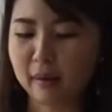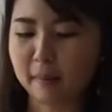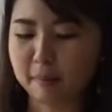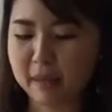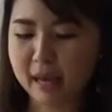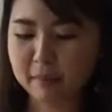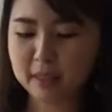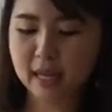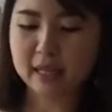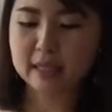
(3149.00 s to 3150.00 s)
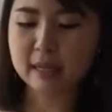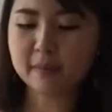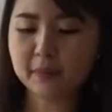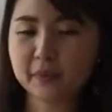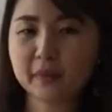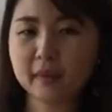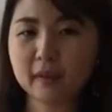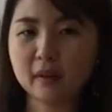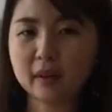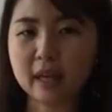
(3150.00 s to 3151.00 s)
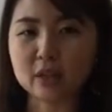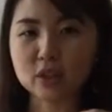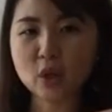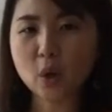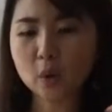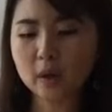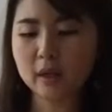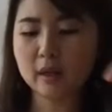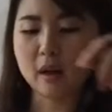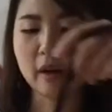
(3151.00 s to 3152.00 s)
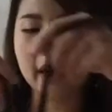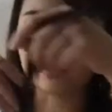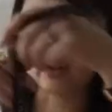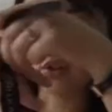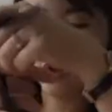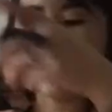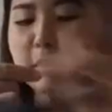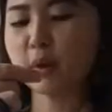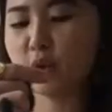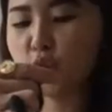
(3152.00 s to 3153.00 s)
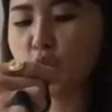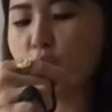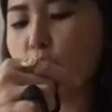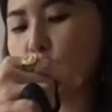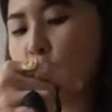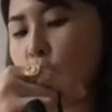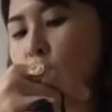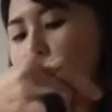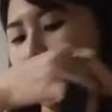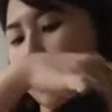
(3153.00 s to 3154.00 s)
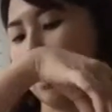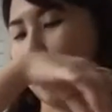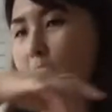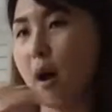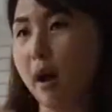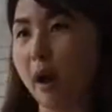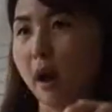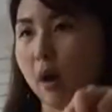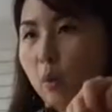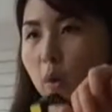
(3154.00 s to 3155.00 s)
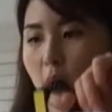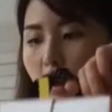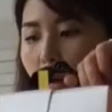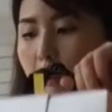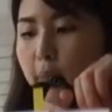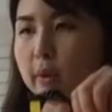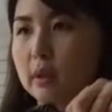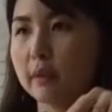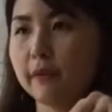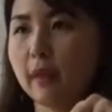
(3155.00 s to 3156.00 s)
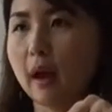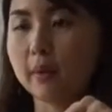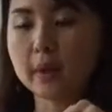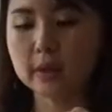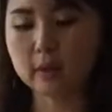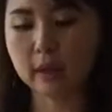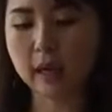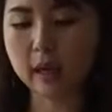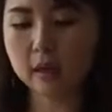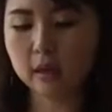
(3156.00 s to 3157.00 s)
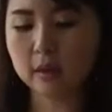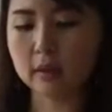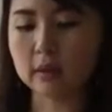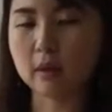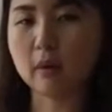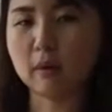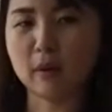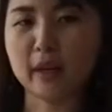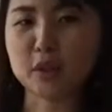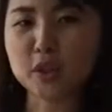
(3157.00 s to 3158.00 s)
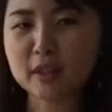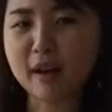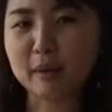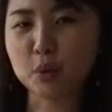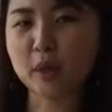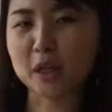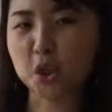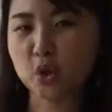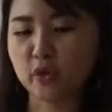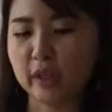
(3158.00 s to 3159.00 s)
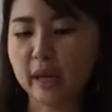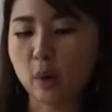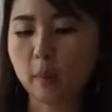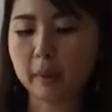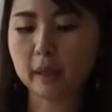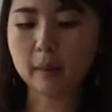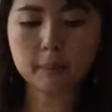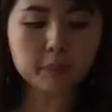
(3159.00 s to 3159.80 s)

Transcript: BM side? Is it? Okay, so I'm gonna show you our preserved flowers. Okay, so just now I took kanchong already. I open up